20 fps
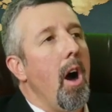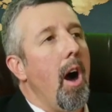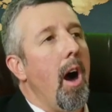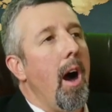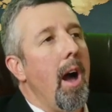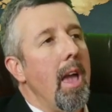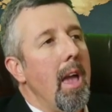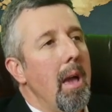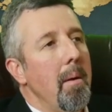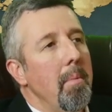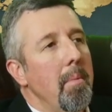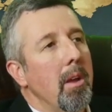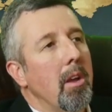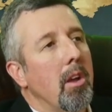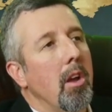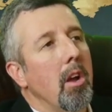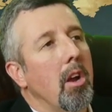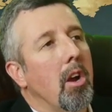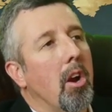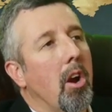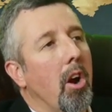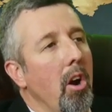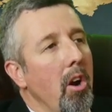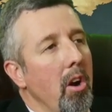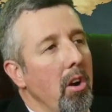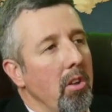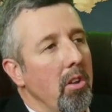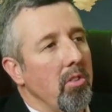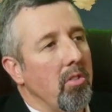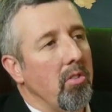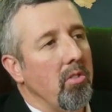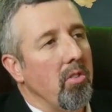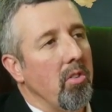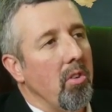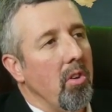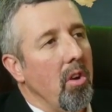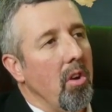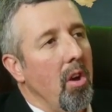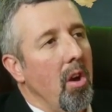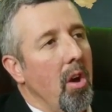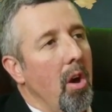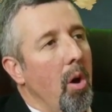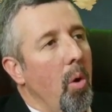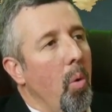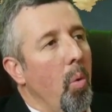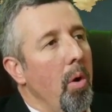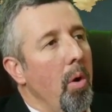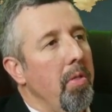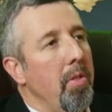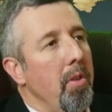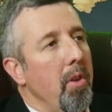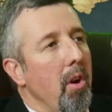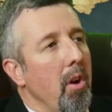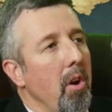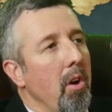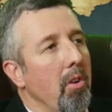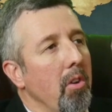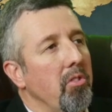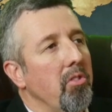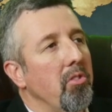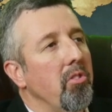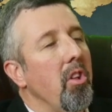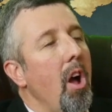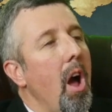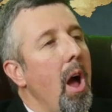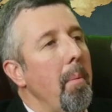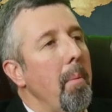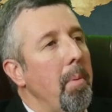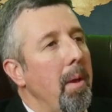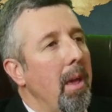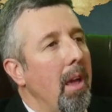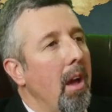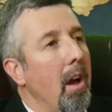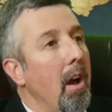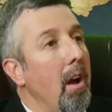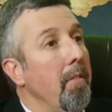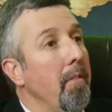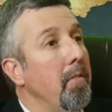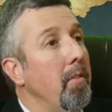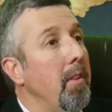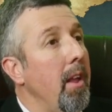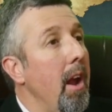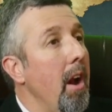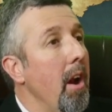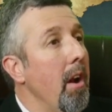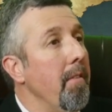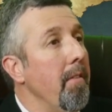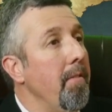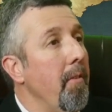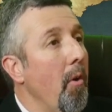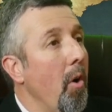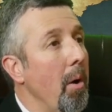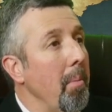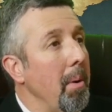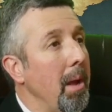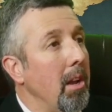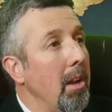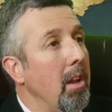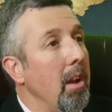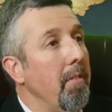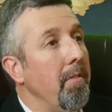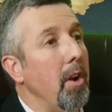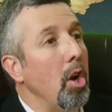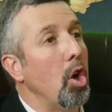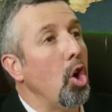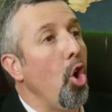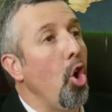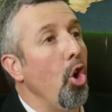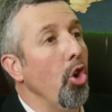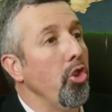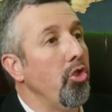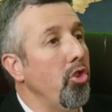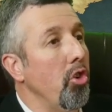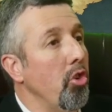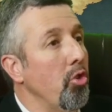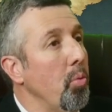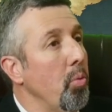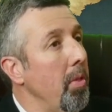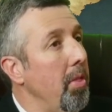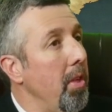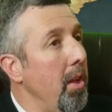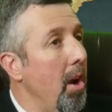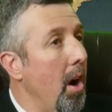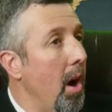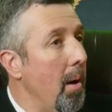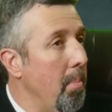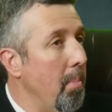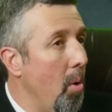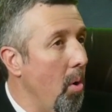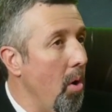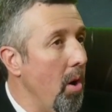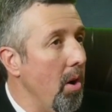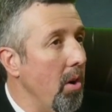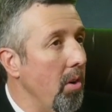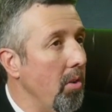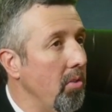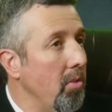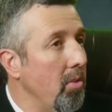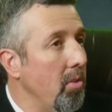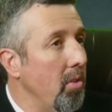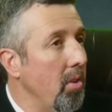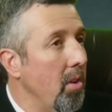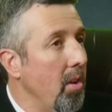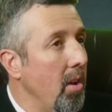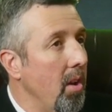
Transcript: I am in concurrence with your stopping of terraforming different cultures within our borders.